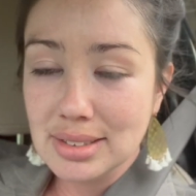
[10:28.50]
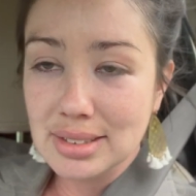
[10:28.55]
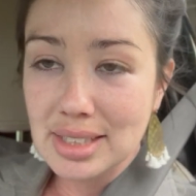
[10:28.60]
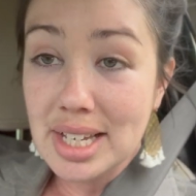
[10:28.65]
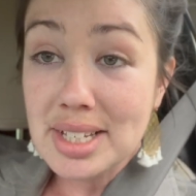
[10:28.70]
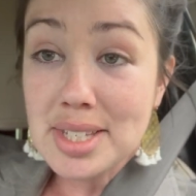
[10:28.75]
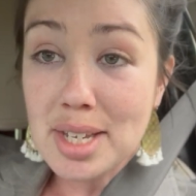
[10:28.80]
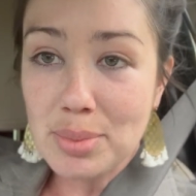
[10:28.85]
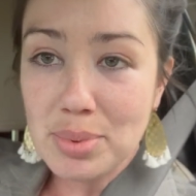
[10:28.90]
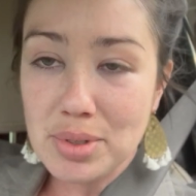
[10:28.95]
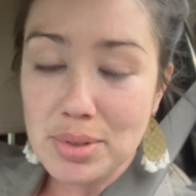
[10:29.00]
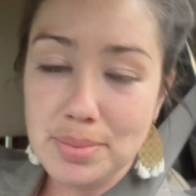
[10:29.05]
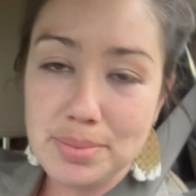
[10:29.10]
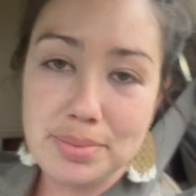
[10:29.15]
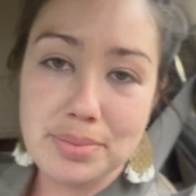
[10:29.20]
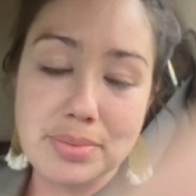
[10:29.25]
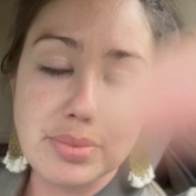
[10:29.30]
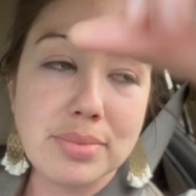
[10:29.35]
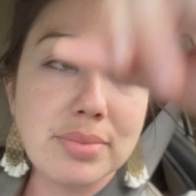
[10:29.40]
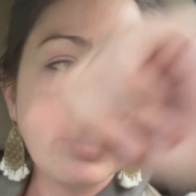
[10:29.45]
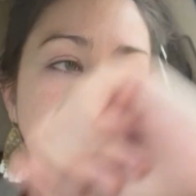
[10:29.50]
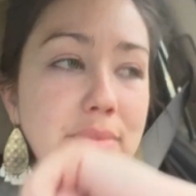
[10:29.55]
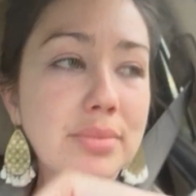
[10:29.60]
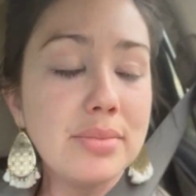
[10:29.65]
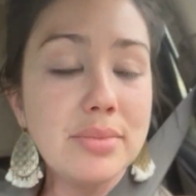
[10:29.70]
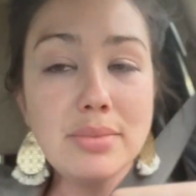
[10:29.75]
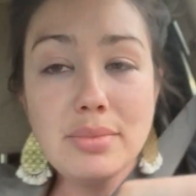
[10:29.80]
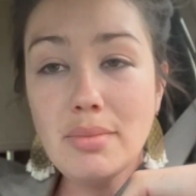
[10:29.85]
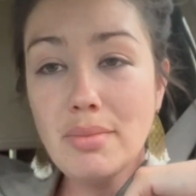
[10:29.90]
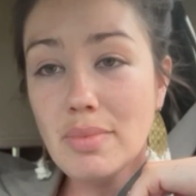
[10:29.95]
example.
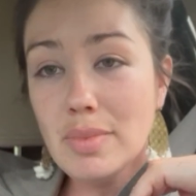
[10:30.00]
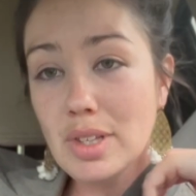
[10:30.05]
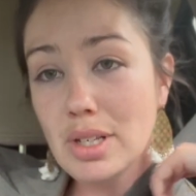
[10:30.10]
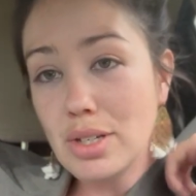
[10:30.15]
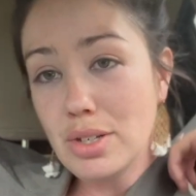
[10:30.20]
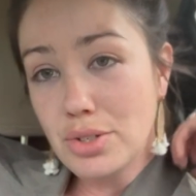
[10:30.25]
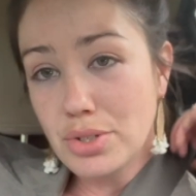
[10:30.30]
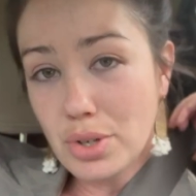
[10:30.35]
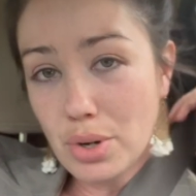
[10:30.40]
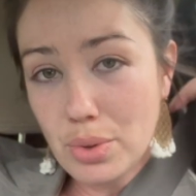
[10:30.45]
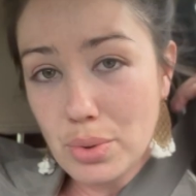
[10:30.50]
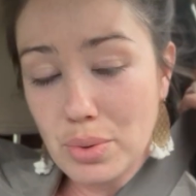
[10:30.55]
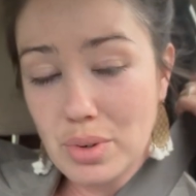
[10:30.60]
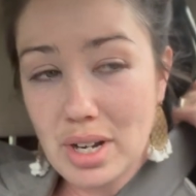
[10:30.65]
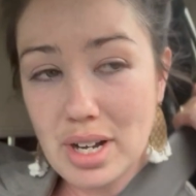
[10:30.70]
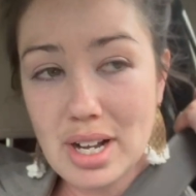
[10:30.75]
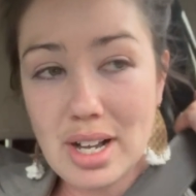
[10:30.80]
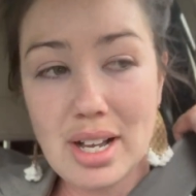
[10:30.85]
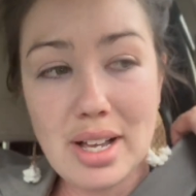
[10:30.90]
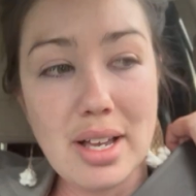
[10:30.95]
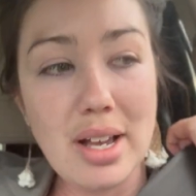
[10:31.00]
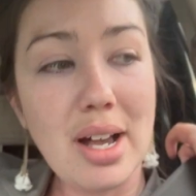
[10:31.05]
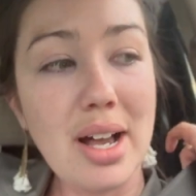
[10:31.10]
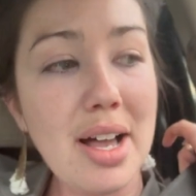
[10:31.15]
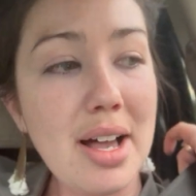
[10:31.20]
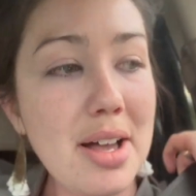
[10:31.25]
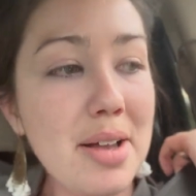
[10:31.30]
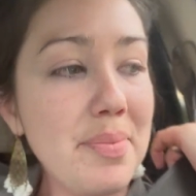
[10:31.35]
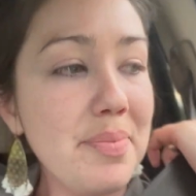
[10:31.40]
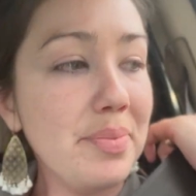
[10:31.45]
So
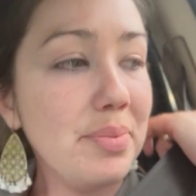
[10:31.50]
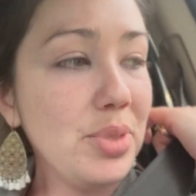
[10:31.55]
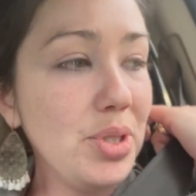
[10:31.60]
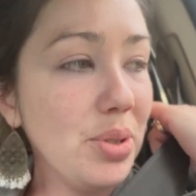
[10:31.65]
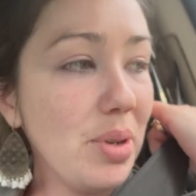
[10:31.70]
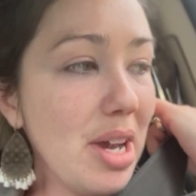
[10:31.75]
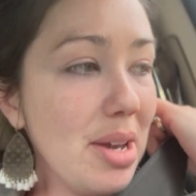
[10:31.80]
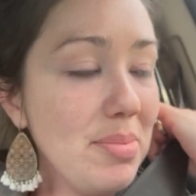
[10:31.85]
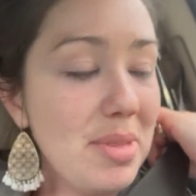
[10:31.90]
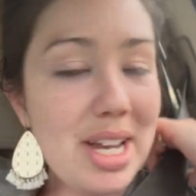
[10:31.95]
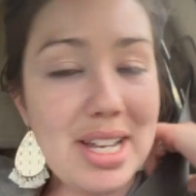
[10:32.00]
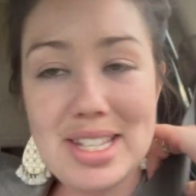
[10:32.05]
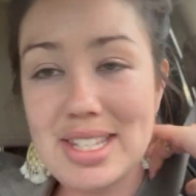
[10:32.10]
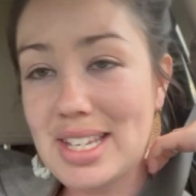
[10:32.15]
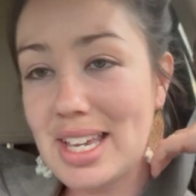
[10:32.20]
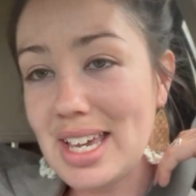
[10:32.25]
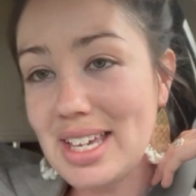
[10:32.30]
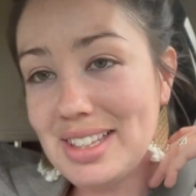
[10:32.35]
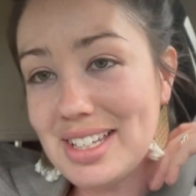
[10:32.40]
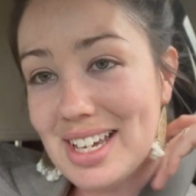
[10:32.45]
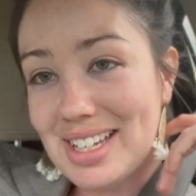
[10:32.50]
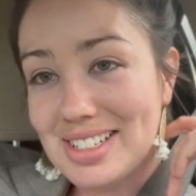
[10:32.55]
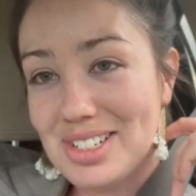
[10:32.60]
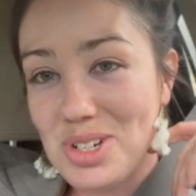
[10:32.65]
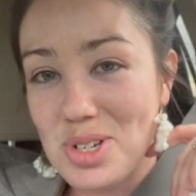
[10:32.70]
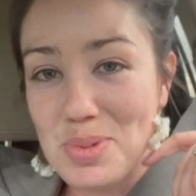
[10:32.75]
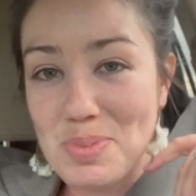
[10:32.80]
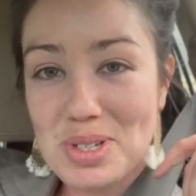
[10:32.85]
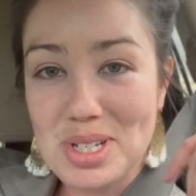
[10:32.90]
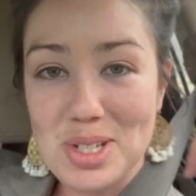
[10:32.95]
I'm not saying that
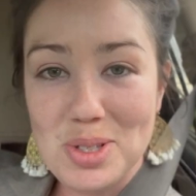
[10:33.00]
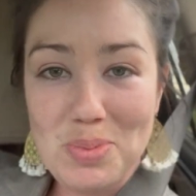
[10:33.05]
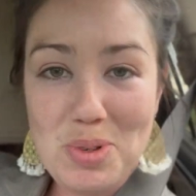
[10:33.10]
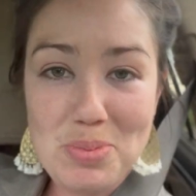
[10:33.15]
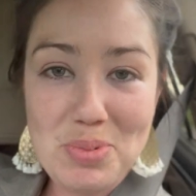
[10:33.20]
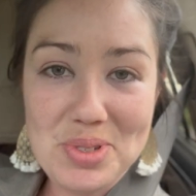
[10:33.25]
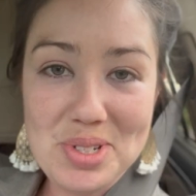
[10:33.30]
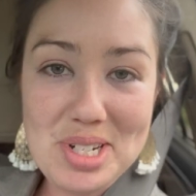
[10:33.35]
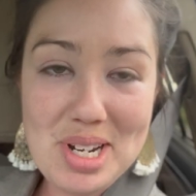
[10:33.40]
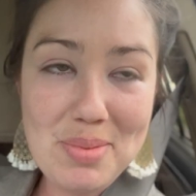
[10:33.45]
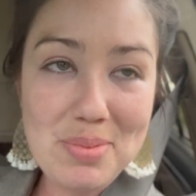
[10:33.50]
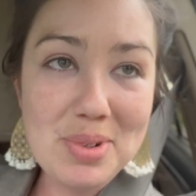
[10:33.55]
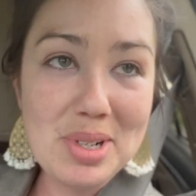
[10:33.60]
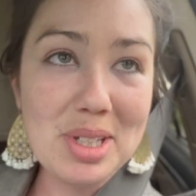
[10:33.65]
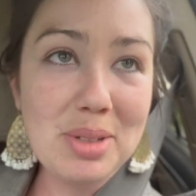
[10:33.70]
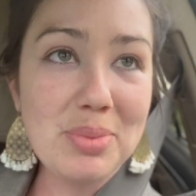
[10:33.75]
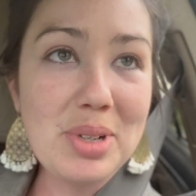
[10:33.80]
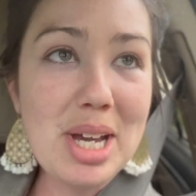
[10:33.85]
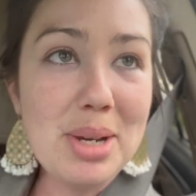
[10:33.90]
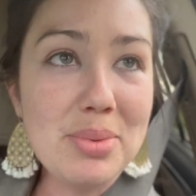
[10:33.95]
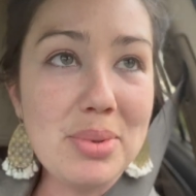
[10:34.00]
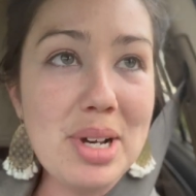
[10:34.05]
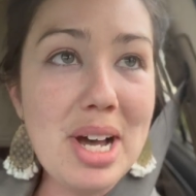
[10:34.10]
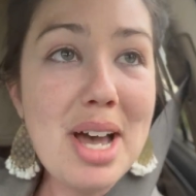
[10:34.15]
just because people stop reading the Bible.